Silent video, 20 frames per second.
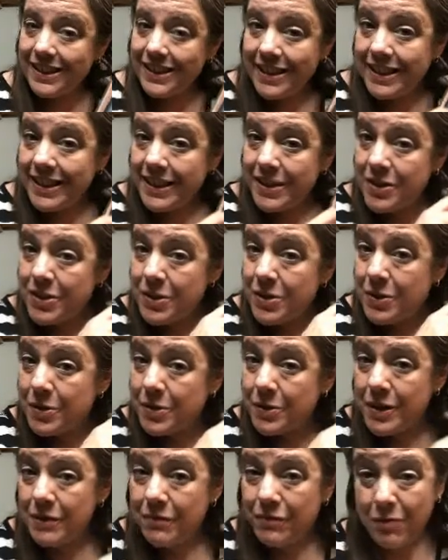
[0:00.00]
And I know
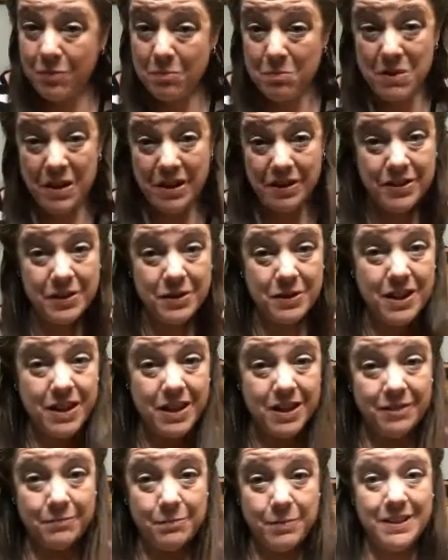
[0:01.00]
that for months you
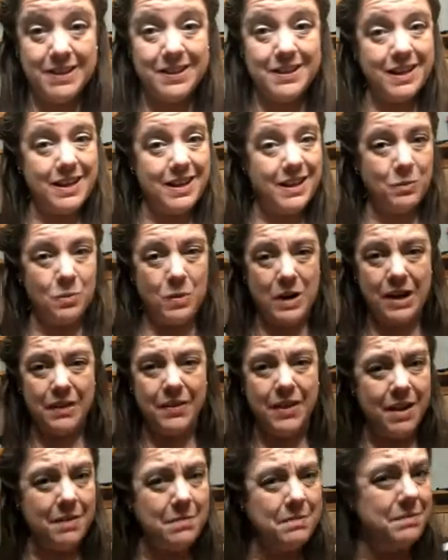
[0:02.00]
guys have been saying, wow,
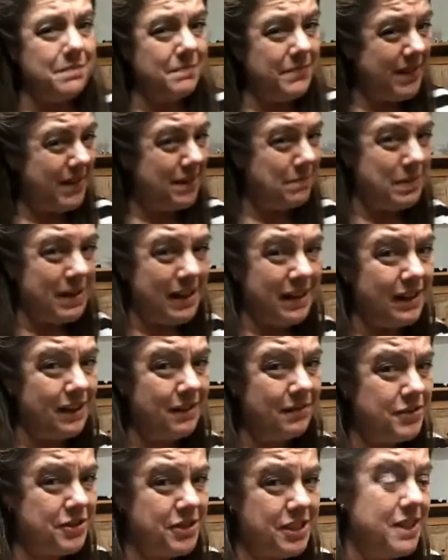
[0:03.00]
that
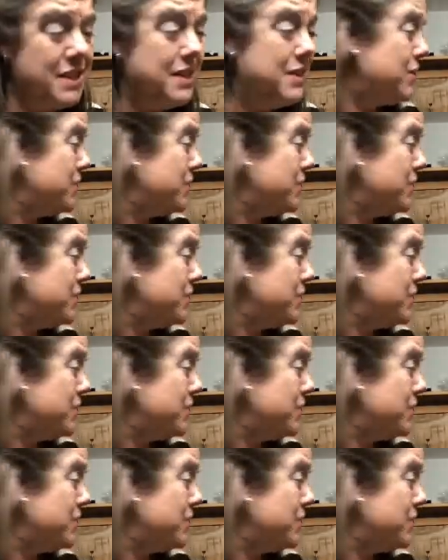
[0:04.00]
Pav, she is